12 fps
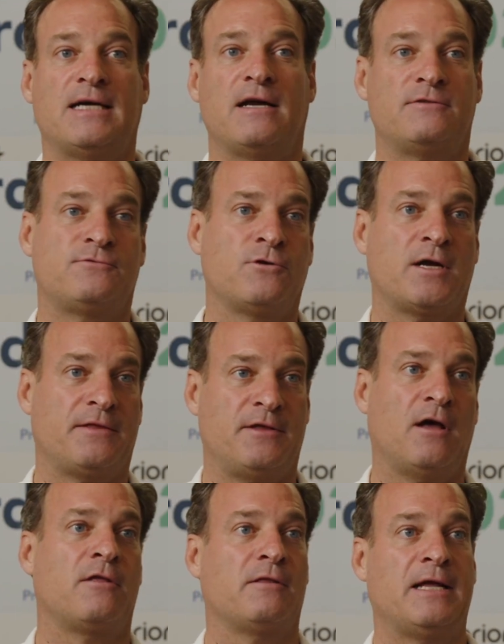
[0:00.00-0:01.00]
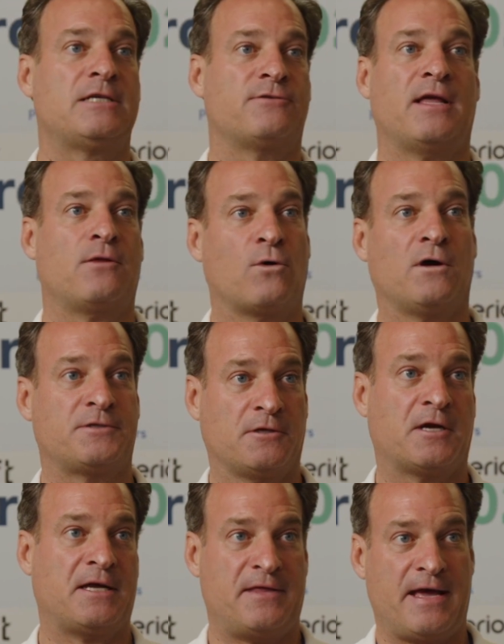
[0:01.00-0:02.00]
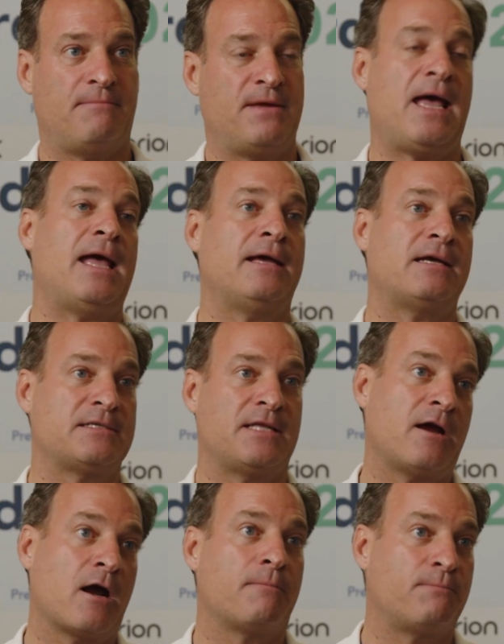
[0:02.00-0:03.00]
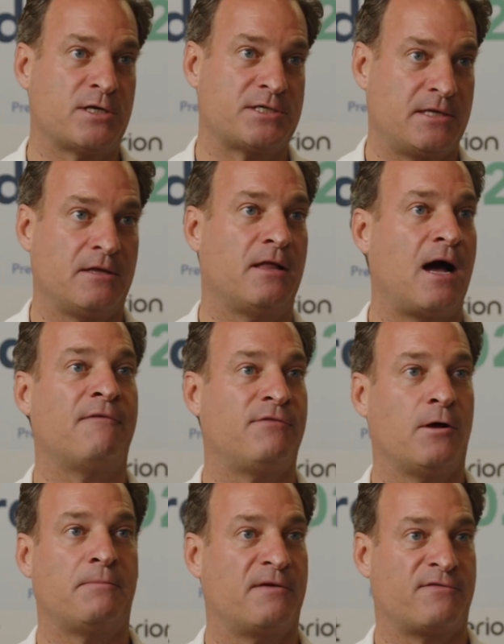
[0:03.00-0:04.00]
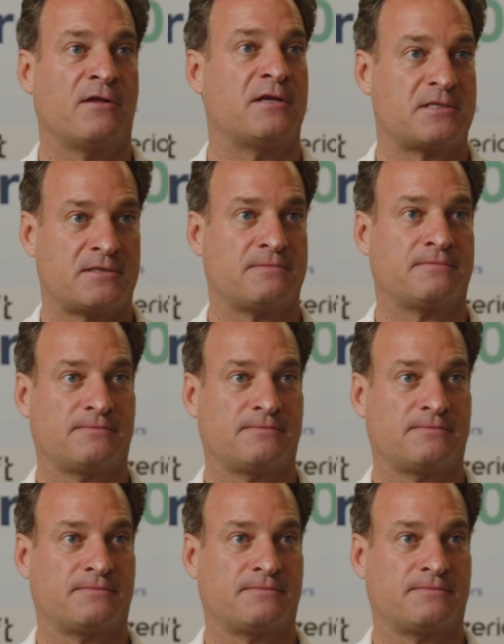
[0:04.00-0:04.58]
I look at the other leagues around the world to look at the NBA because they are pushing the envelope the furthest.